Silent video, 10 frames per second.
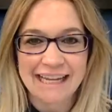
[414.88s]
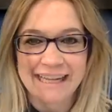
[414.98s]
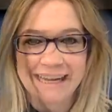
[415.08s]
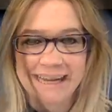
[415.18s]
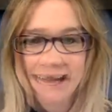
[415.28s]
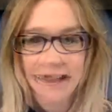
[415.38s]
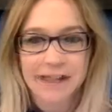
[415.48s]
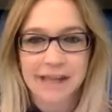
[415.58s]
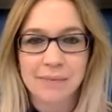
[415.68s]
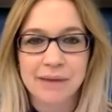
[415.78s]
just get your
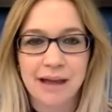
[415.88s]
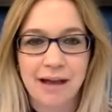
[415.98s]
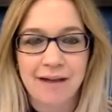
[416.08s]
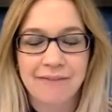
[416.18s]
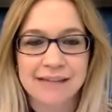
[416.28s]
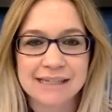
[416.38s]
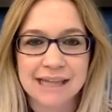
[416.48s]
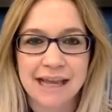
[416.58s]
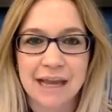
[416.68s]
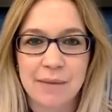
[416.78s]
job done
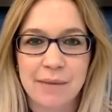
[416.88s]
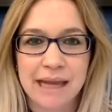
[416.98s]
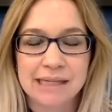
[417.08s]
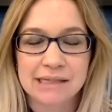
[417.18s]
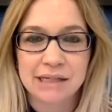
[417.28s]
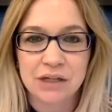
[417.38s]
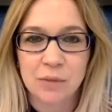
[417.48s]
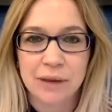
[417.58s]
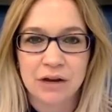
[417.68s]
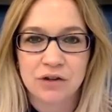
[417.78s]
faster.
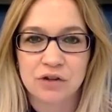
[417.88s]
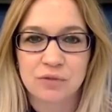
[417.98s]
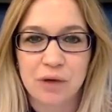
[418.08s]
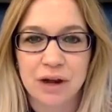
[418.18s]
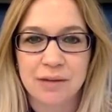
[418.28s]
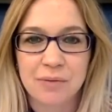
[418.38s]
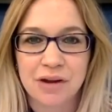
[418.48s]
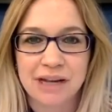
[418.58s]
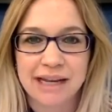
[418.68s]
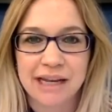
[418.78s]
Subscribe for regular
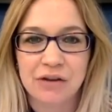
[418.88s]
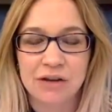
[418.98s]
updates at